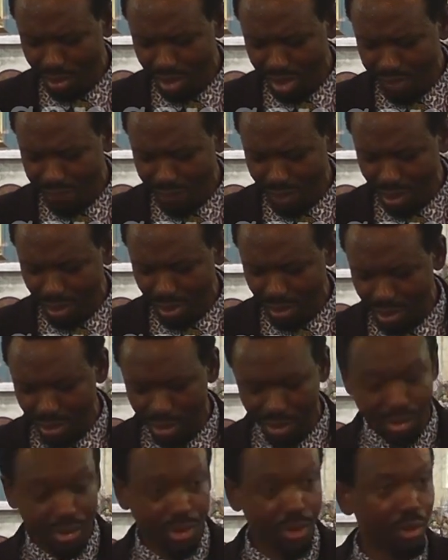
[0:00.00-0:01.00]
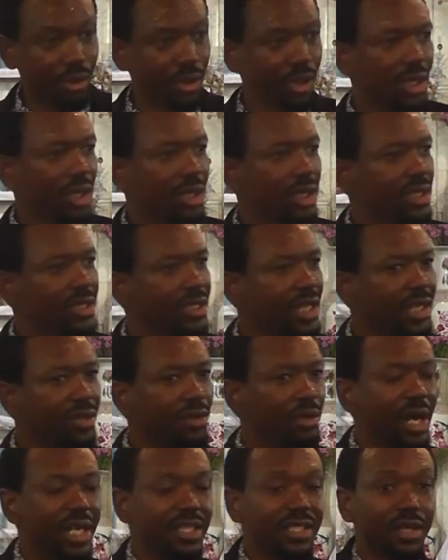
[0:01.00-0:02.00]
do you give me? So. He said,
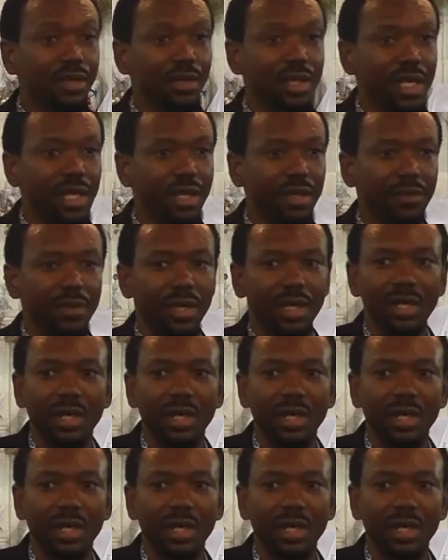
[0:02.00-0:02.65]
no. I said, okay,